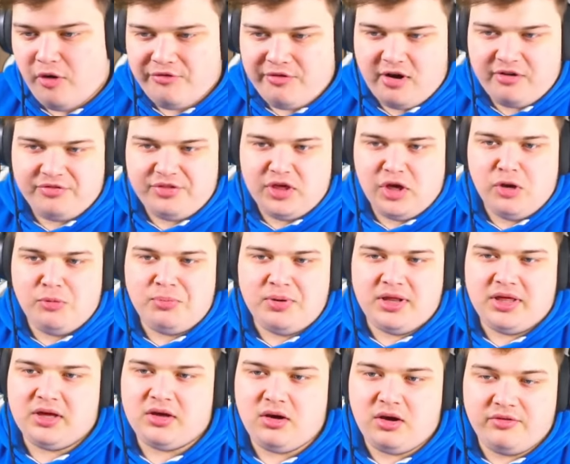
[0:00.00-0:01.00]
of the
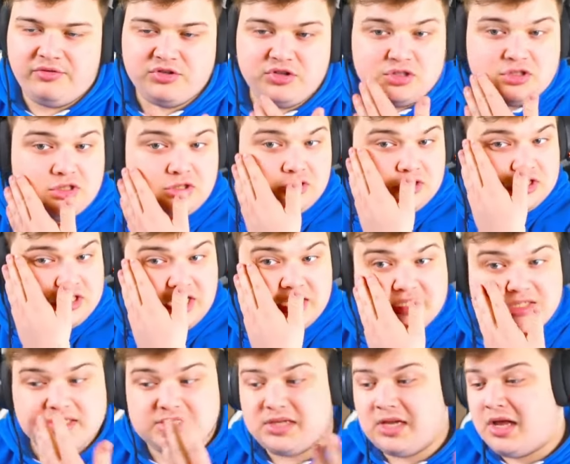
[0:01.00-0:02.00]
opening of the clutch
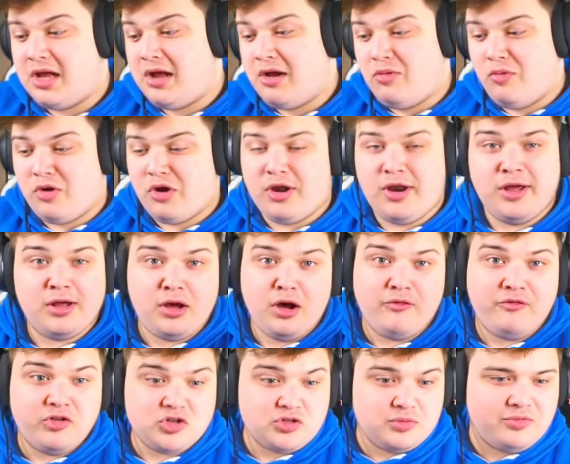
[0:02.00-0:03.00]
cases. We're gonna go
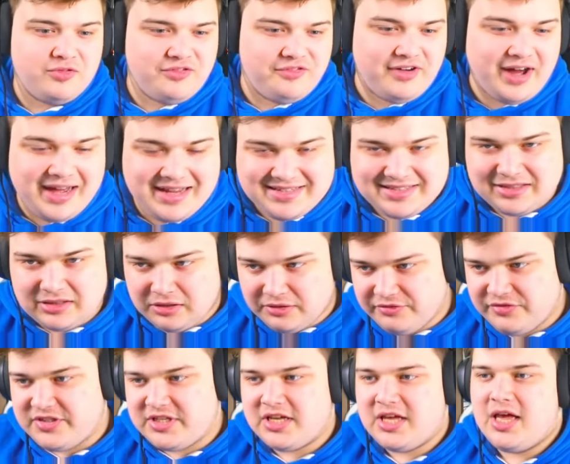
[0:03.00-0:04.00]
for some Vice
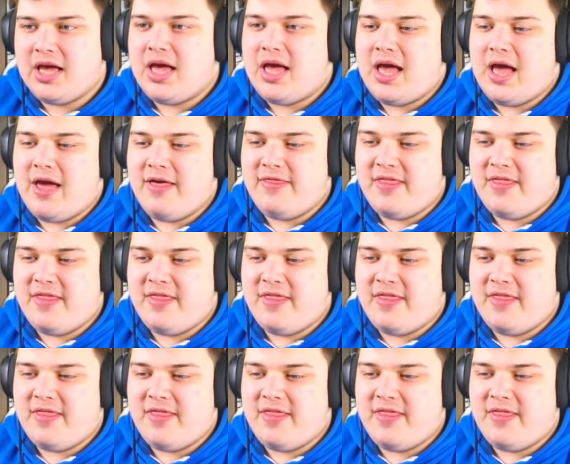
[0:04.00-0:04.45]
gloves, and